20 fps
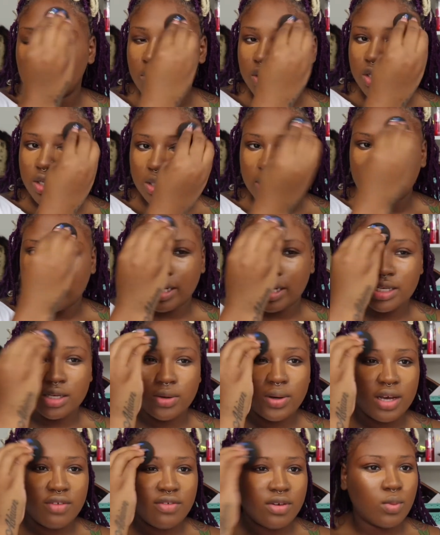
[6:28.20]
Like I
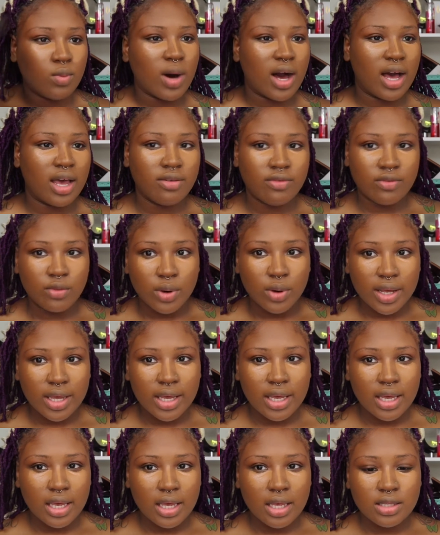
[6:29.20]
don't have a wide
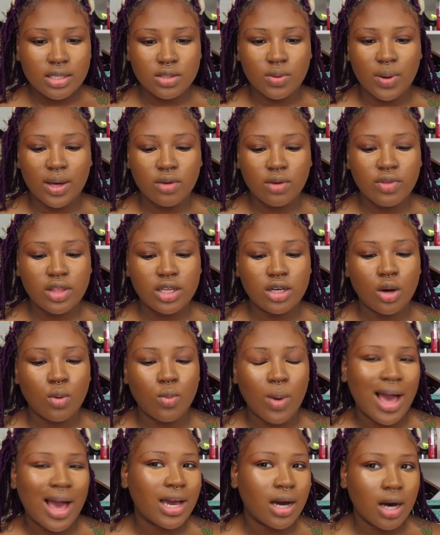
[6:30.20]
forehead, so I don't really know
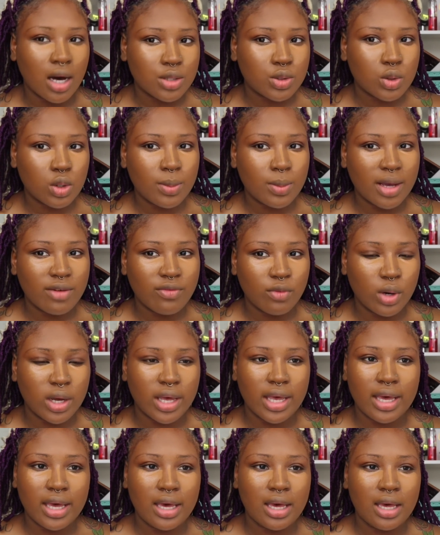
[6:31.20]
why I contour my
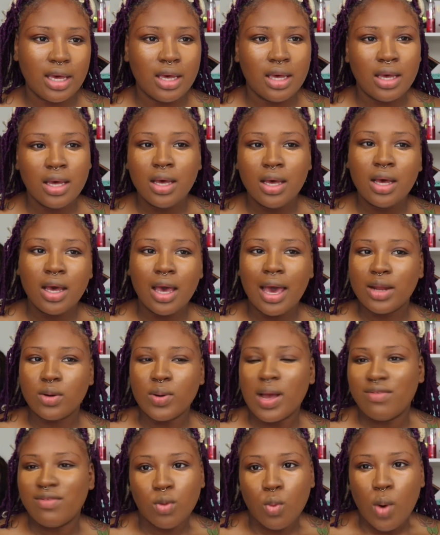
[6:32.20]
forehead. I don't
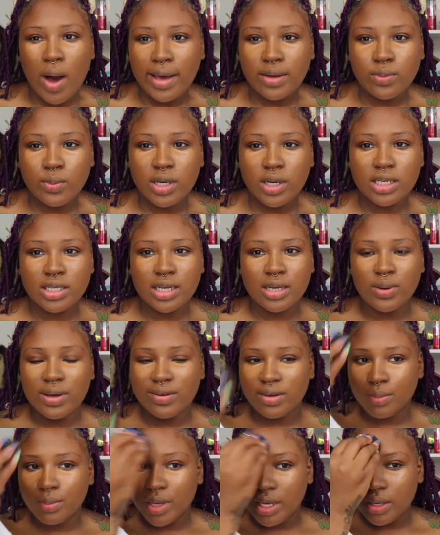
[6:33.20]
have a wide one. I don't have
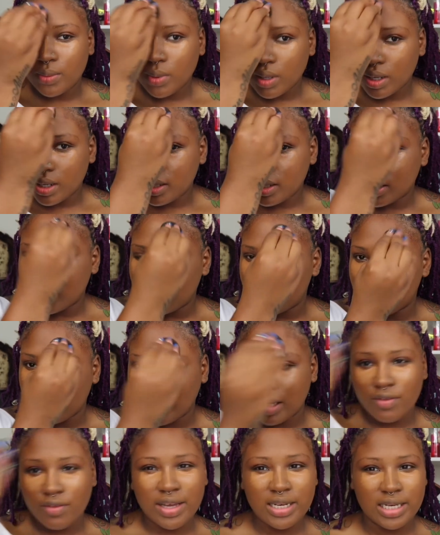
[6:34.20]
a big one.
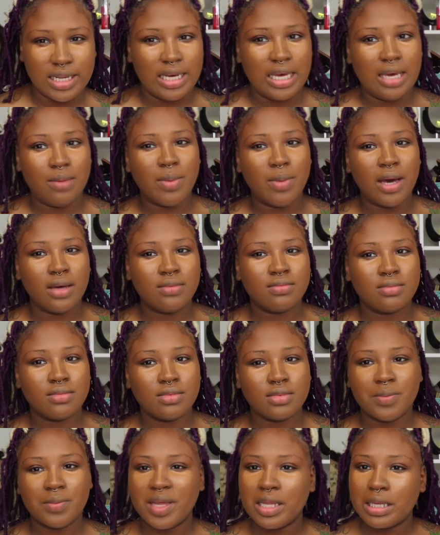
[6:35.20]
Like right now, am
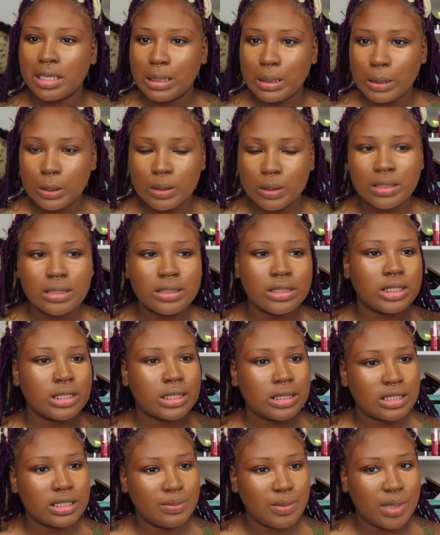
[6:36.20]
I look a little
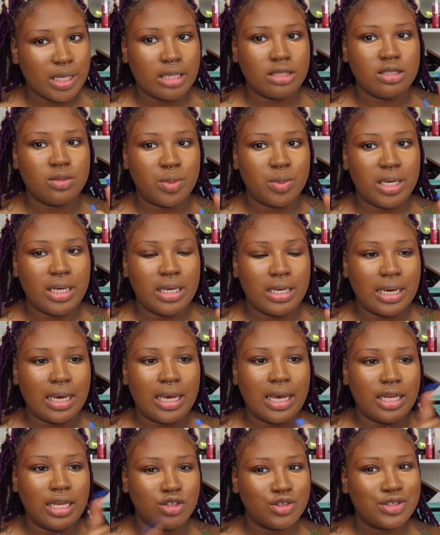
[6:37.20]
just smidge big?
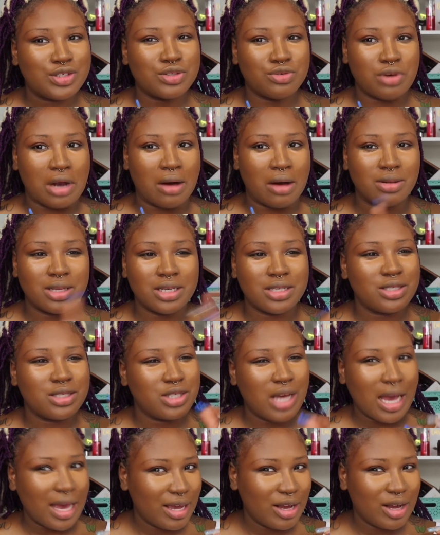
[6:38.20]
Adrian's growling. Do
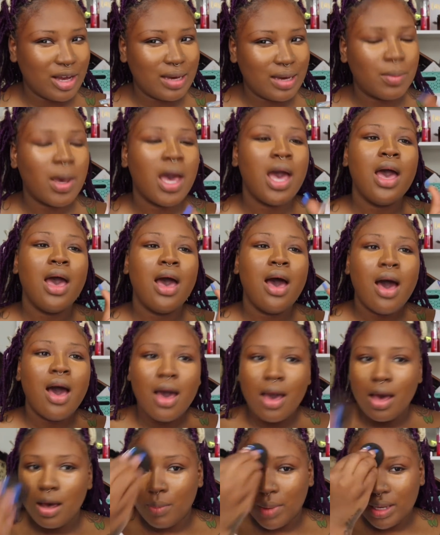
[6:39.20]
you hear him?
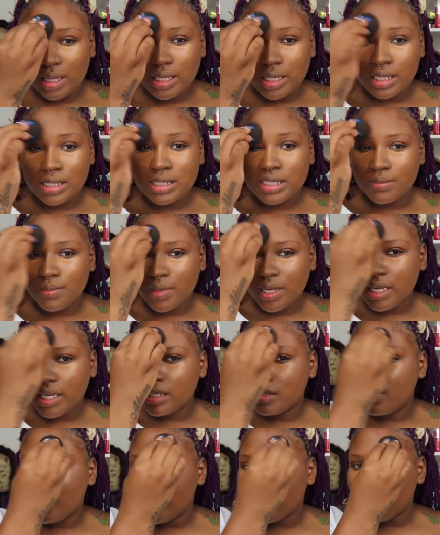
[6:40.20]
Um, uh, I look a
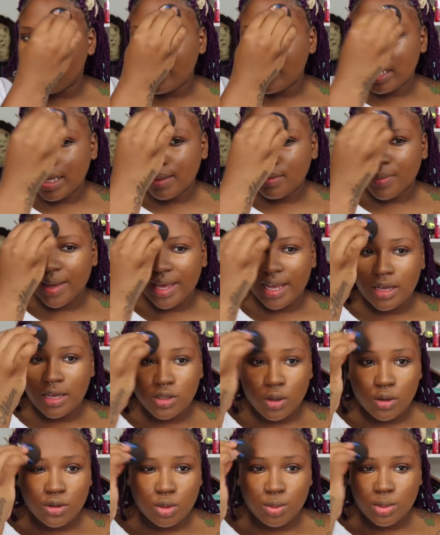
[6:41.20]
smidge big right now, but my hair's
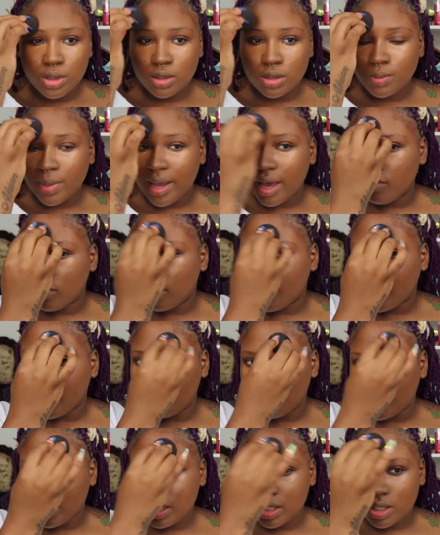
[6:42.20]
also pushed back from my
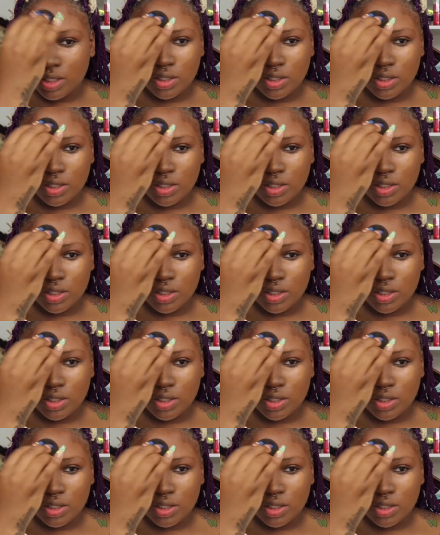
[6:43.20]
face.